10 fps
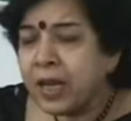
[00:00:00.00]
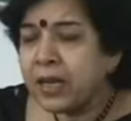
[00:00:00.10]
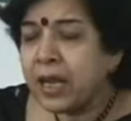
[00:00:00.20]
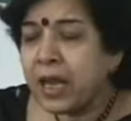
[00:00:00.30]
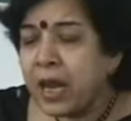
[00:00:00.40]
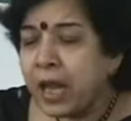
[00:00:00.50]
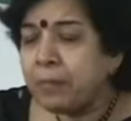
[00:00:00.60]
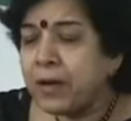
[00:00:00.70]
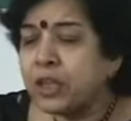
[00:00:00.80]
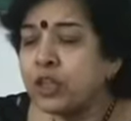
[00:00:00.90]
an
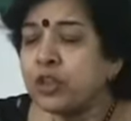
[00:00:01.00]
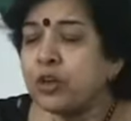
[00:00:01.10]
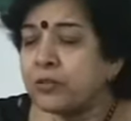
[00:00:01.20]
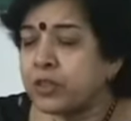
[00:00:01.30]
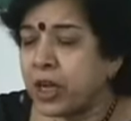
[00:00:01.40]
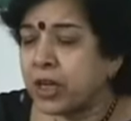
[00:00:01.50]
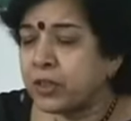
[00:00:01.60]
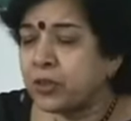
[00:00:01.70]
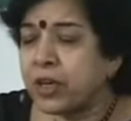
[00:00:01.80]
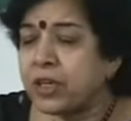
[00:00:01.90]
elaboration of
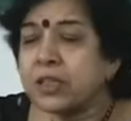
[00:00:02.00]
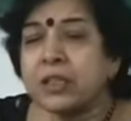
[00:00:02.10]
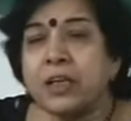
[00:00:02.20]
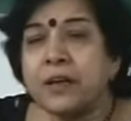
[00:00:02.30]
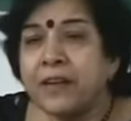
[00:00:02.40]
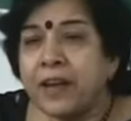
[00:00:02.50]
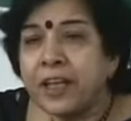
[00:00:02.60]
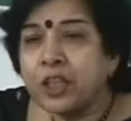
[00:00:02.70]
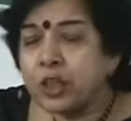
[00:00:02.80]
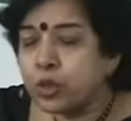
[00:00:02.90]
Shastras
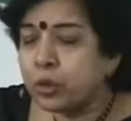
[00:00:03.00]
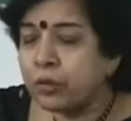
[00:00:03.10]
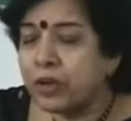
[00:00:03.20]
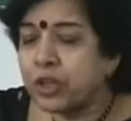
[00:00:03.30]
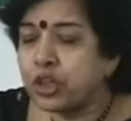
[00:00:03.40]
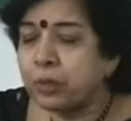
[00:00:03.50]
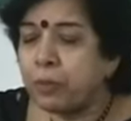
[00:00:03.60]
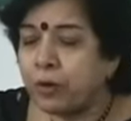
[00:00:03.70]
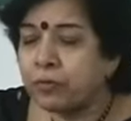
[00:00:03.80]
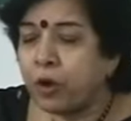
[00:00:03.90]
relating to the worship
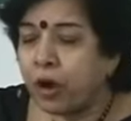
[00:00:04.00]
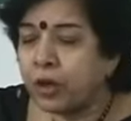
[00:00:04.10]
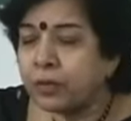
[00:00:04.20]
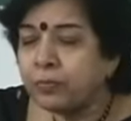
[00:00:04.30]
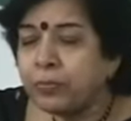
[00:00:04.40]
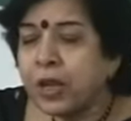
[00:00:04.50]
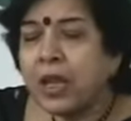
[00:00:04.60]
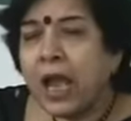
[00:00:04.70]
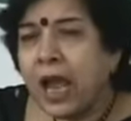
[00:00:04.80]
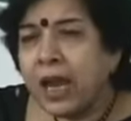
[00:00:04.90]
of God.
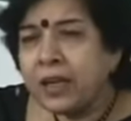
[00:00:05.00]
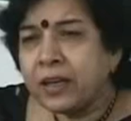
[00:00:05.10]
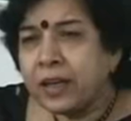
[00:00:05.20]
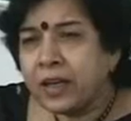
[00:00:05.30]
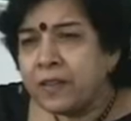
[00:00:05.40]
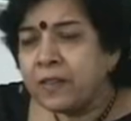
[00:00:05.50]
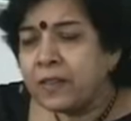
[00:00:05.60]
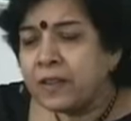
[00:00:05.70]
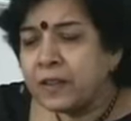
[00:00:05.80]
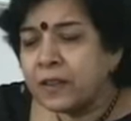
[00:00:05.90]
And in
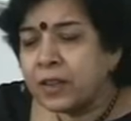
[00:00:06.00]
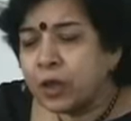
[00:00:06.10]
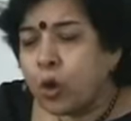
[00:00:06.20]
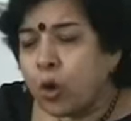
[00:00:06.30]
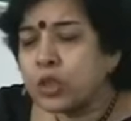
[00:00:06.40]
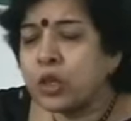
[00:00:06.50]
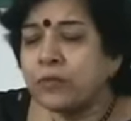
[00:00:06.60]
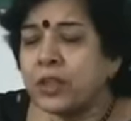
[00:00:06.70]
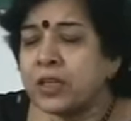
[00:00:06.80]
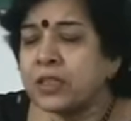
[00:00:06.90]
the course
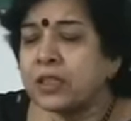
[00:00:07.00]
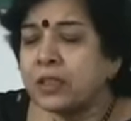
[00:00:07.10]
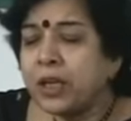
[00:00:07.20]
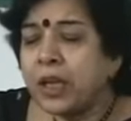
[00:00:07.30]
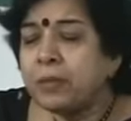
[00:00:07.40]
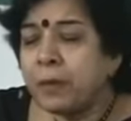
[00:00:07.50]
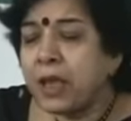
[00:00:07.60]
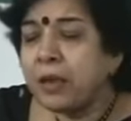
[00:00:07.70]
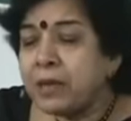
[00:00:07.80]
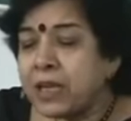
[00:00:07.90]
of this, it
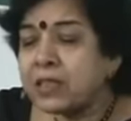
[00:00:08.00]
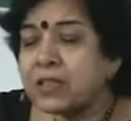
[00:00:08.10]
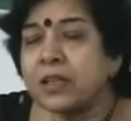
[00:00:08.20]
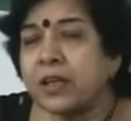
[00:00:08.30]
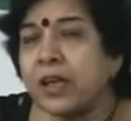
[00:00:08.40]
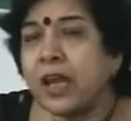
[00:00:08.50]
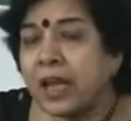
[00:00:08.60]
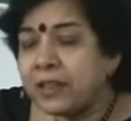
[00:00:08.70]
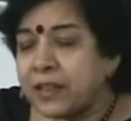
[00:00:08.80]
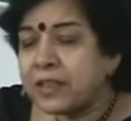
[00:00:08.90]
became necessary
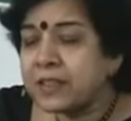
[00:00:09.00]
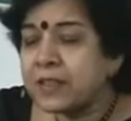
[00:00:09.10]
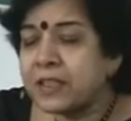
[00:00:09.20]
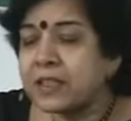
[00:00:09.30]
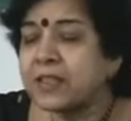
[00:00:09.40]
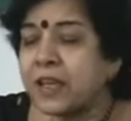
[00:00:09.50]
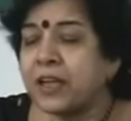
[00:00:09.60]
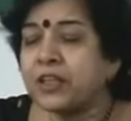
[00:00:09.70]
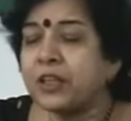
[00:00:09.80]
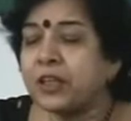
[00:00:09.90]
and this
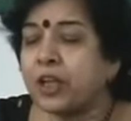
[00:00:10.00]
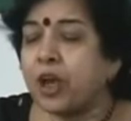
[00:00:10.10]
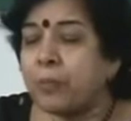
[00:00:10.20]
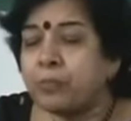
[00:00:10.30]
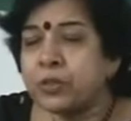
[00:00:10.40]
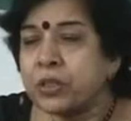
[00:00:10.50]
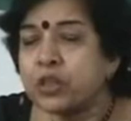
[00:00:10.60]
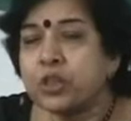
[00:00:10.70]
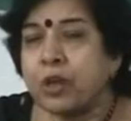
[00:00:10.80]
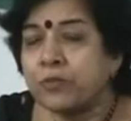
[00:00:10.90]
necessitated the
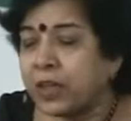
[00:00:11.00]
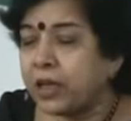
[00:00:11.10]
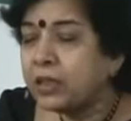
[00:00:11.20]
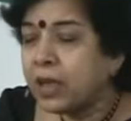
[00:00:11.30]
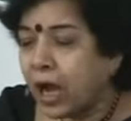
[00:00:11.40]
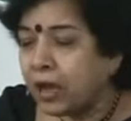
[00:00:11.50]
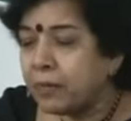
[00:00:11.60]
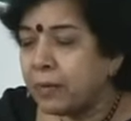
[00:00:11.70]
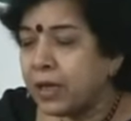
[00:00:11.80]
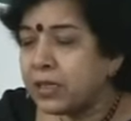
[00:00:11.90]
composition of the
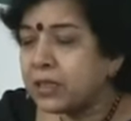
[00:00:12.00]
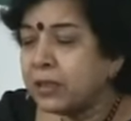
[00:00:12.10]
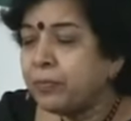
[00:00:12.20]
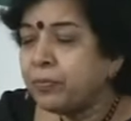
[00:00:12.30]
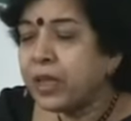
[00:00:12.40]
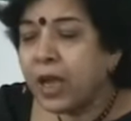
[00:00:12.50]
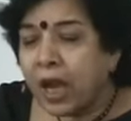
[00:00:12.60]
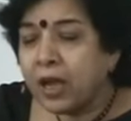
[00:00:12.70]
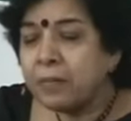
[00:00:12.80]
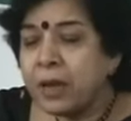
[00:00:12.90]
Agamas. The
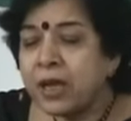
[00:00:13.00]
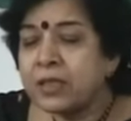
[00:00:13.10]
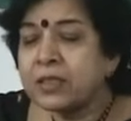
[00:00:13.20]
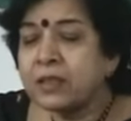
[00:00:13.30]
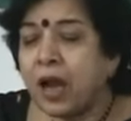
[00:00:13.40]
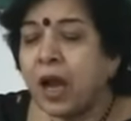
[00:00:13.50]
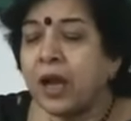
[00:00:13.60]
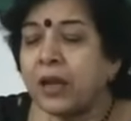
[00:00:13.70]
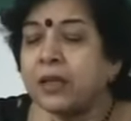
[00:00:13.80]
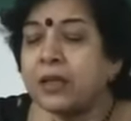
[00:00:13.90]
Agamas
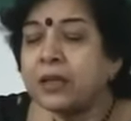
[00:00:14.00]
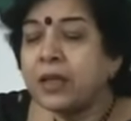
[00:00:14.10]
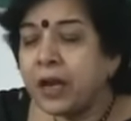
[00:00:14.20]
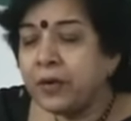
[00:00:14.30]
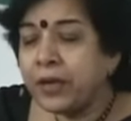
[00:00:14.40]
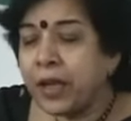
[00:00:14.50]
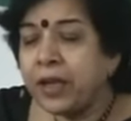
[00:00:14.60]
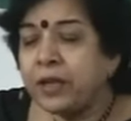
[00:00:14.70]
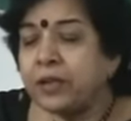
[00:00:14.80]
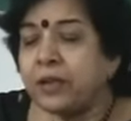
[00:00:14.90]
are
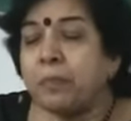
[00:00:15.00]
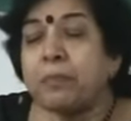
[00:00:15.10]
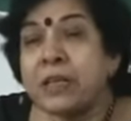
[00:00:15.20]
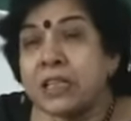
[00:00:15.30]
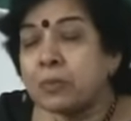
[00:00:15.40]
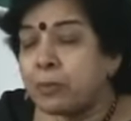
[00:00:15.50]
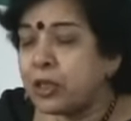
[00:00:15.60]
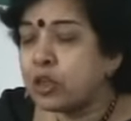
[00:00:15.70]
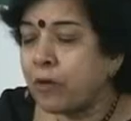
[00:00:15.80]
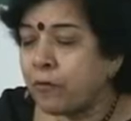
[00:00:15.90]
contained uh,
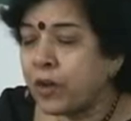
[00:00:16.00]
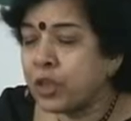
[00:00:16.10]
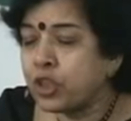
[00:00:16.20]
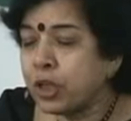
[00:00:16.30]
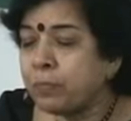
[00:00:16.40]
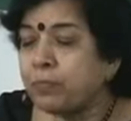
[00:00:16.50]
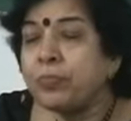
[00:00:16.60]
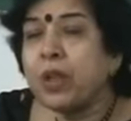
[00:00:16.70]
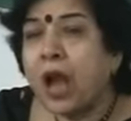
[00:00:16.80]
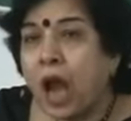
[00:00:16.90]
principles of worship,
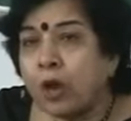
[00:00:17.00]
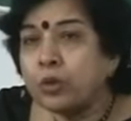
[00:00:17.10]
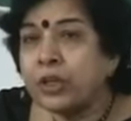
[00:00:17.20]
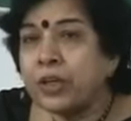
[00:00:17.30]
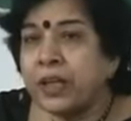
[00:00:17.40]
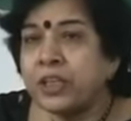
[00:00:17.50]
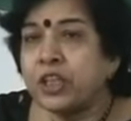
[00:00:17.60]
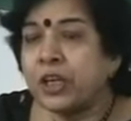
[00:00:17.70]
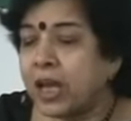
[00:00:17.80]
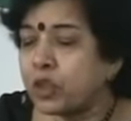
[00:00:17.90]
how the
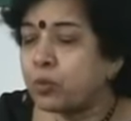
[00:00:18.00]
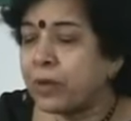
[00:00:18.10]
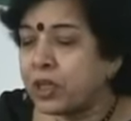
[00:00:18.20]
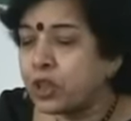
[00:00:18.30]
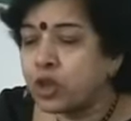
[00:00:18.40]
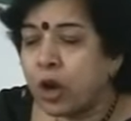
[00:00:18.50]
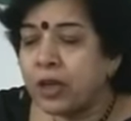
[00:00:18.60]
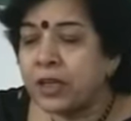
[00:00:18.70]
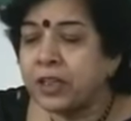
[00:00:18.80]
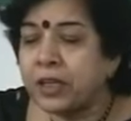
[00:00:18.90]
deity has to be
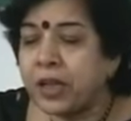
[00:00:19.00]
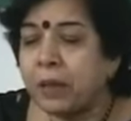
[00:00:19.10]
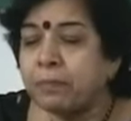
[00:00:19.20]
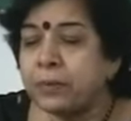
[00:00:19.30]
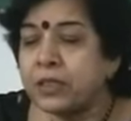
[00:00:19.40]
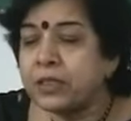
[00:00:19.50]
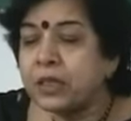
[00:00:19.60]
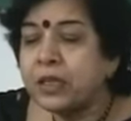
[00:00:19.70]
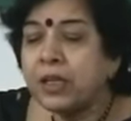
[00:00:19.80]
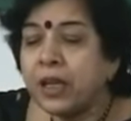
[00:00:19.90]
installed in the temples.
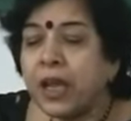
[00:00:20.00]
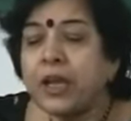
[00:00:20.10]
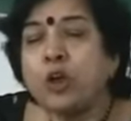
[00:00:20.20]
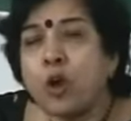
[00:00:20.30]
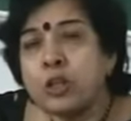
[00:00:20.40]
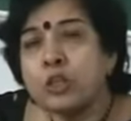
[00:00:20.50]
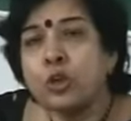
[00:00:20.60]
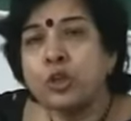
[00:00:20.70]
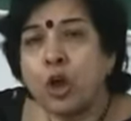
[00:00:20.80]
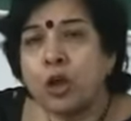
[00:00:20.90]
It
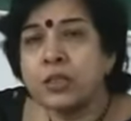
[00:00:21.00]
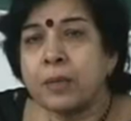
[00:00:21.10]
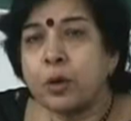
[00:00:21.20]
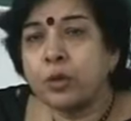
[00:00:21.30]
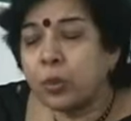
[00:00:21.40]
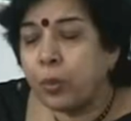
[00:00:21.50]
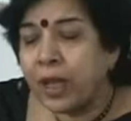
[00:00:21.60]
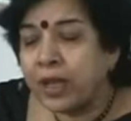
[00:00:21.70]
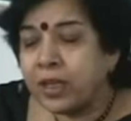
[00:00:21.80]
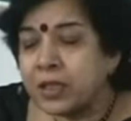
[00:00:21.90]
also talks about the
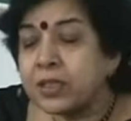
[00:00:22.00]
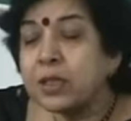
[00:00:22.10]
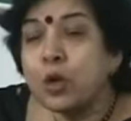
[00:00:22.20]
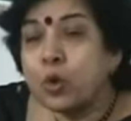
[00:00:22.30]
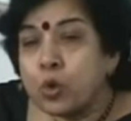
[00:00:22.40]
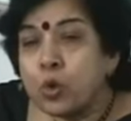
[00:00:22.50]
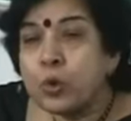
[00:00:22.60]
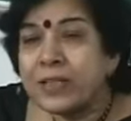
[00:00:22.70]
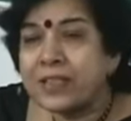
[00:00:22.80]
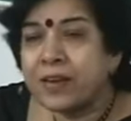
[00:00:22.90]
various
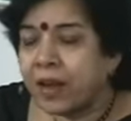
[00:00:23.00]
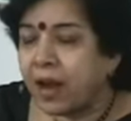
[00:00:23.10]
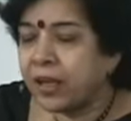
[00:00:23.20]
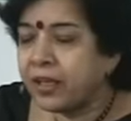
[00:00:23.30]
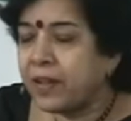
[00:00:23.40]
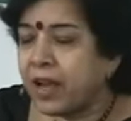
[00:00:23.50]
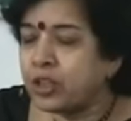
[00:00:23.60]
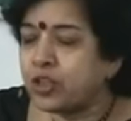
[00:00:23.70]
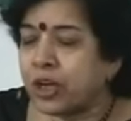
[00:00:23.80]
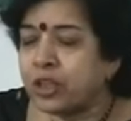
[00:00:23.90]
rules regarding the
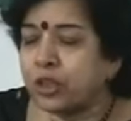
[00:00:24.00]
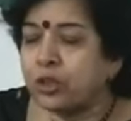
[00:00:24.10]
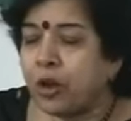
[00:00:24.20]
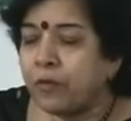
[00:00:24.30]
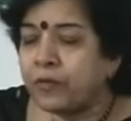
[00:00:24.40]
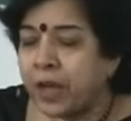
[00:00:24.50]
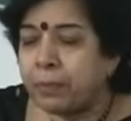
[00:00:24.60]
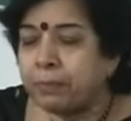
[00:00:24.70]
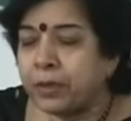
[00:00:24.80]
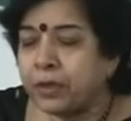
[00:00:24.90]
construction of
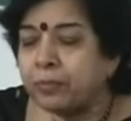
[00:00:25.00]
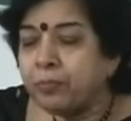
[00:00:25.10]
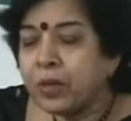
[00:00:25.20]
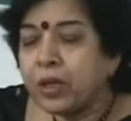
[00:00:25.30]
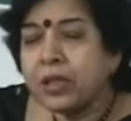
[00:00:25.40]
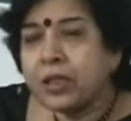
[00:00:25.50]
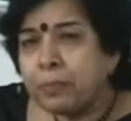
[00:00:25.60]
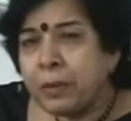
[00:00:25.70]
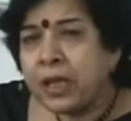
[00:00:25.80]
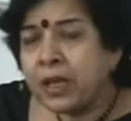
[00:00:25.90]
temple. The
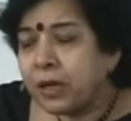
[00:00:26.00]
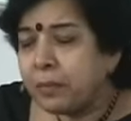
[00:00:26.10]
period